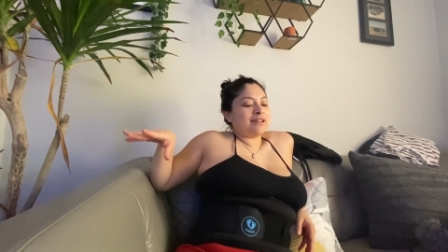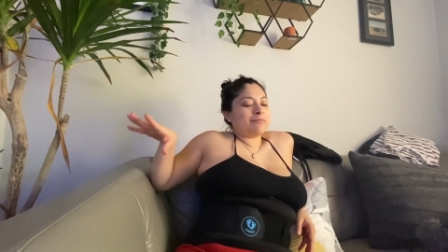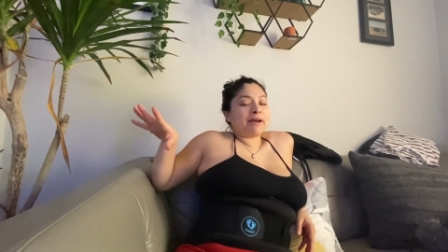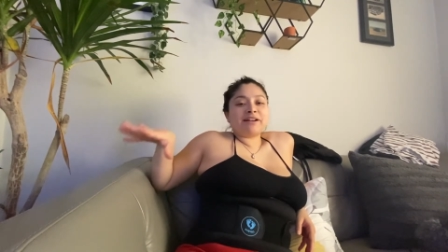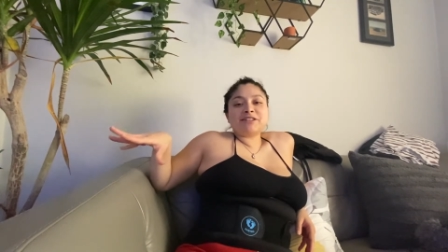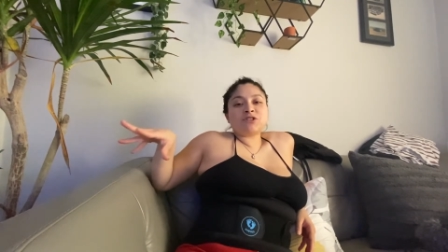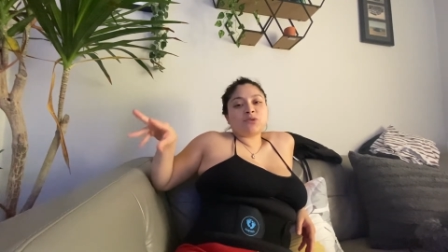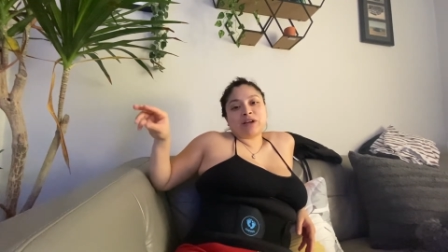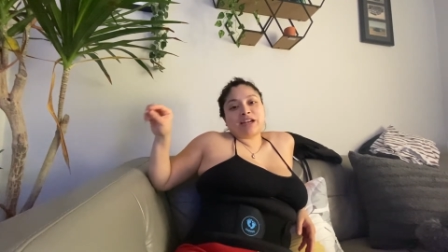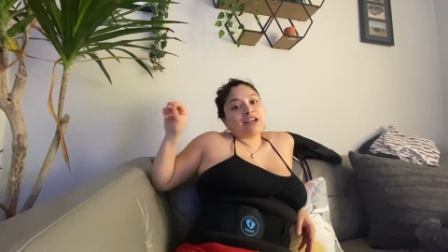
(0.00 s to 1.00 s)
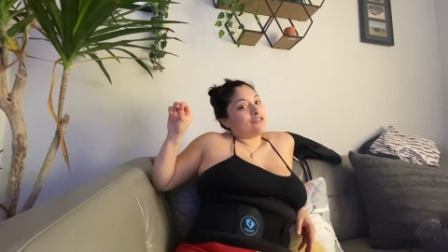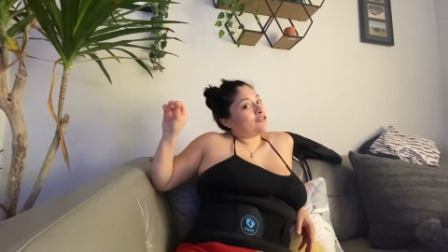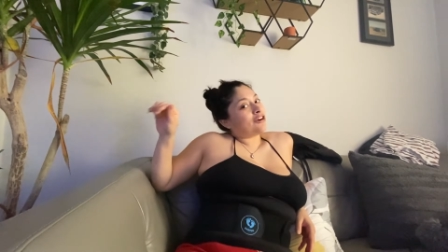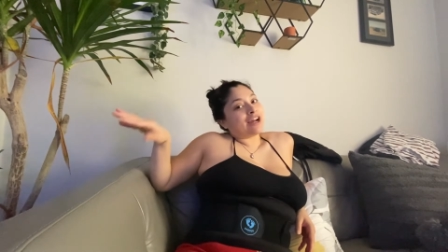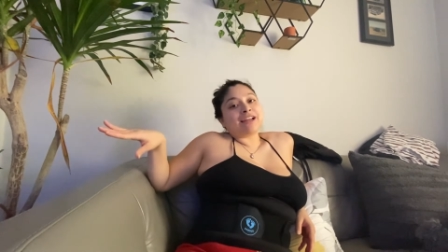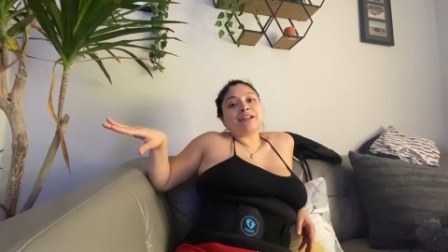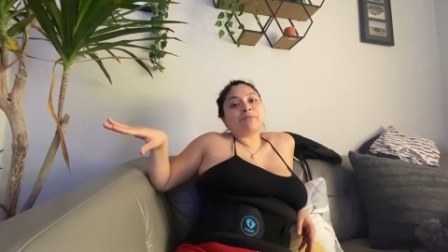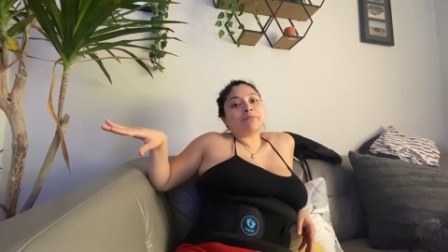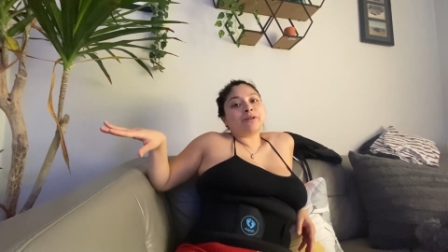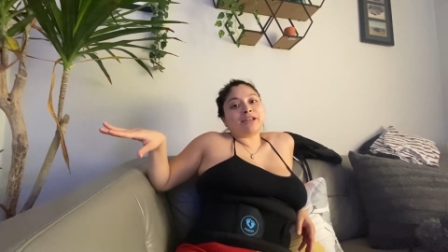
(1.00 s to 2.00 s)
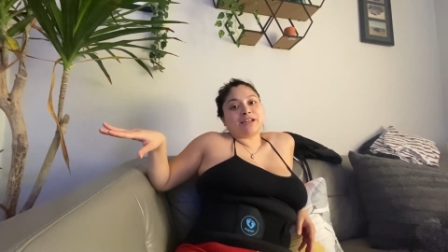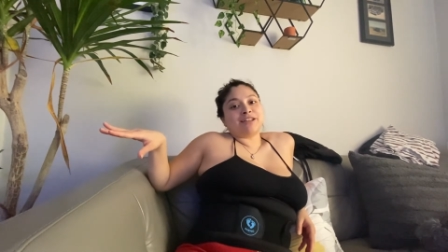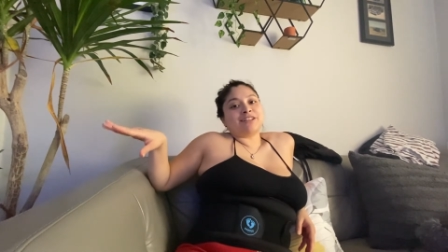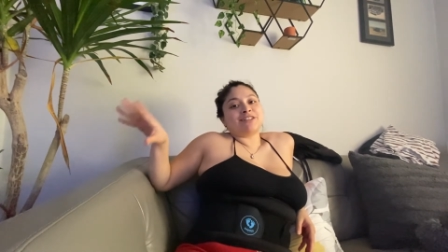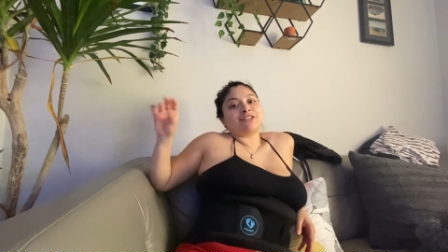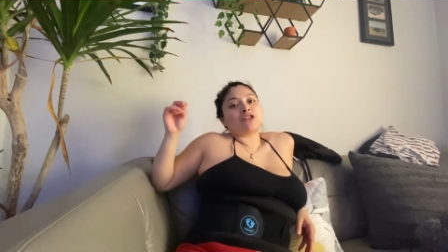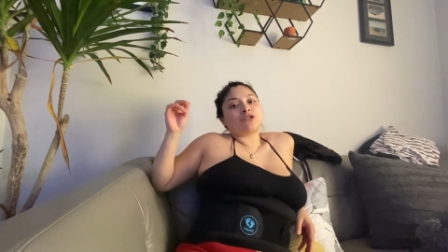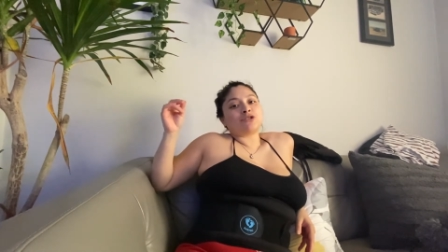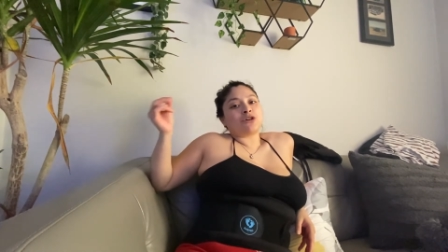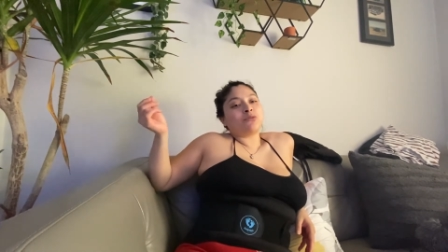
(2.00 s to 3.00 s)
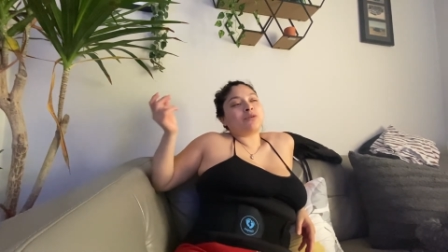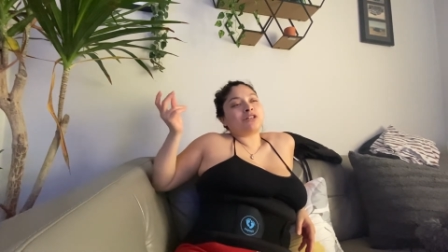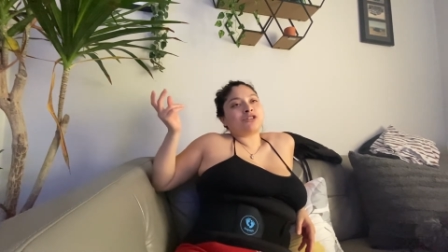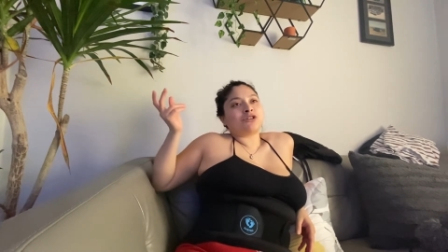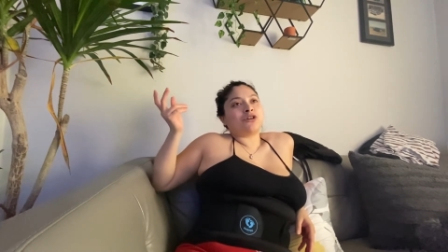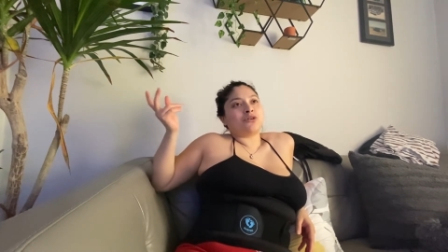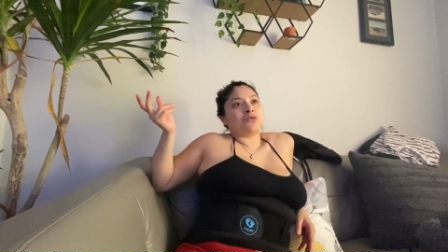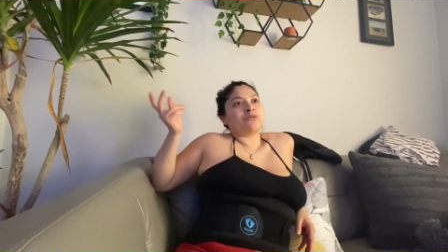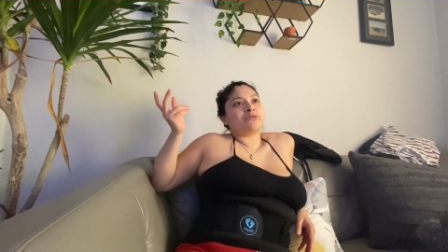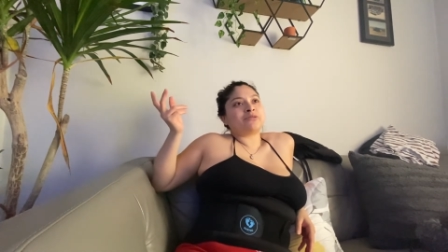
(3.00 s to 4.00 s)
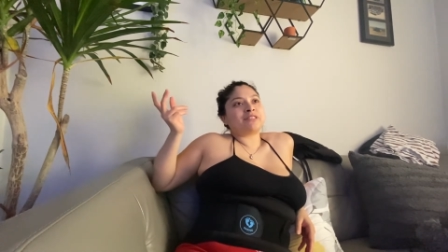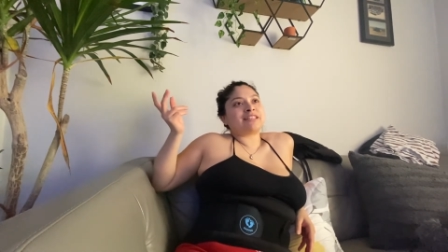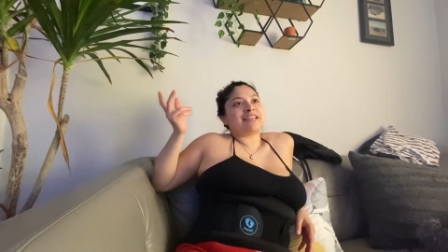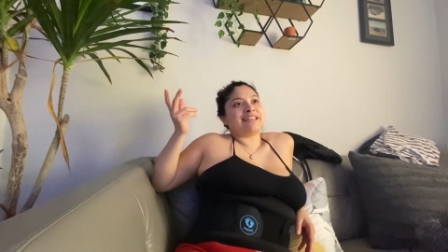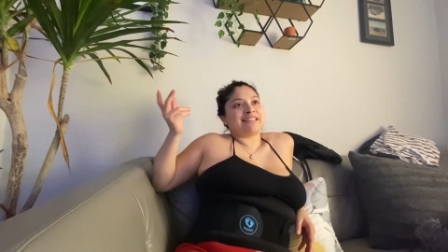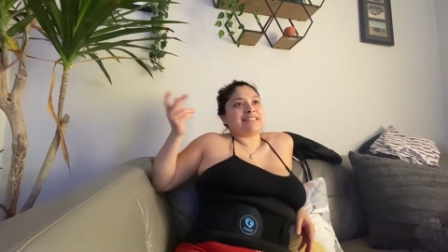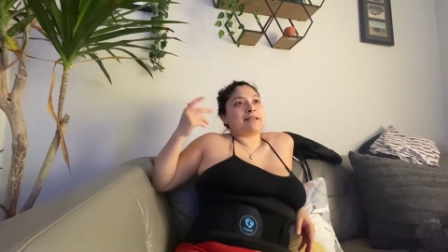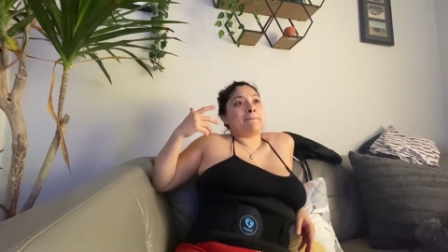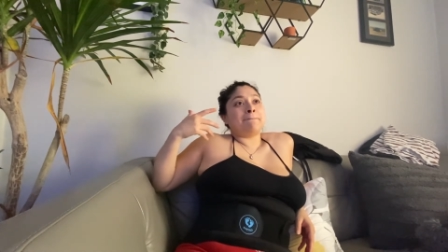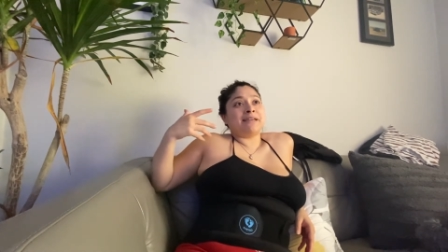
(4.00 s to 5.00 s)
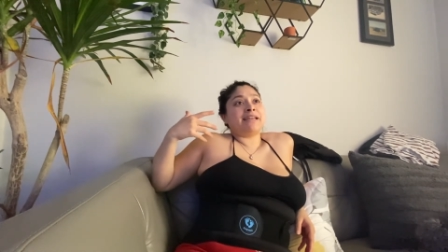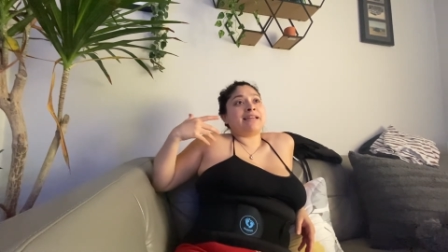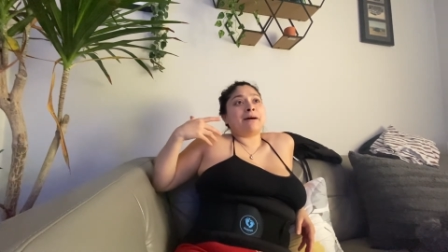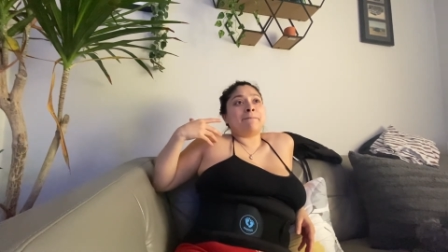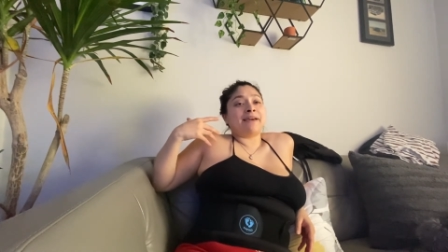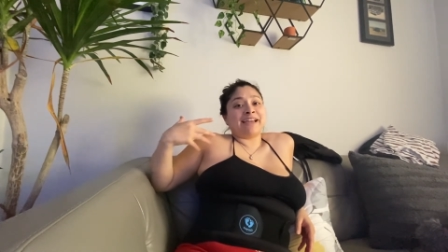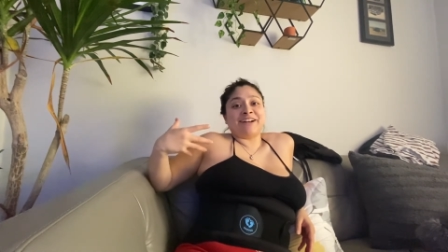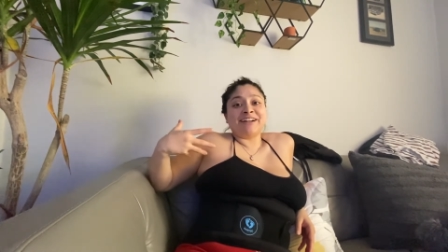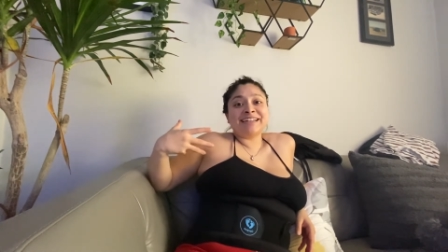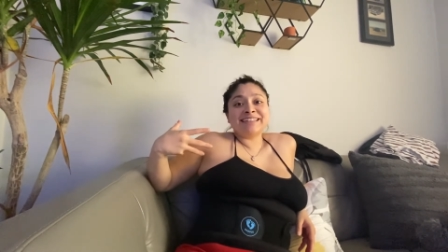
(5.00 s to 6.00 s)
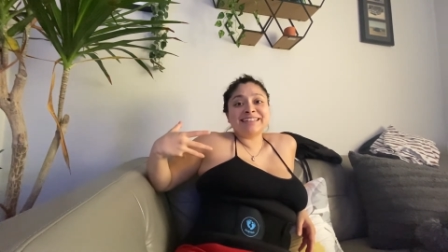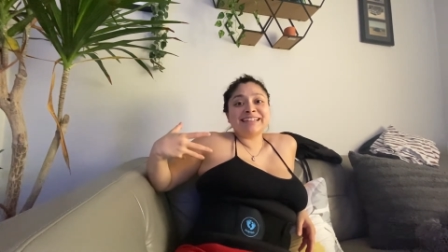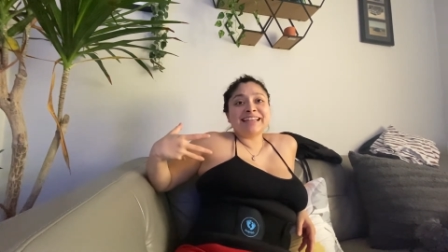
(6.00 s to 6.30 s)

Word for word: parents don't get enough credit because so much goes into being a parent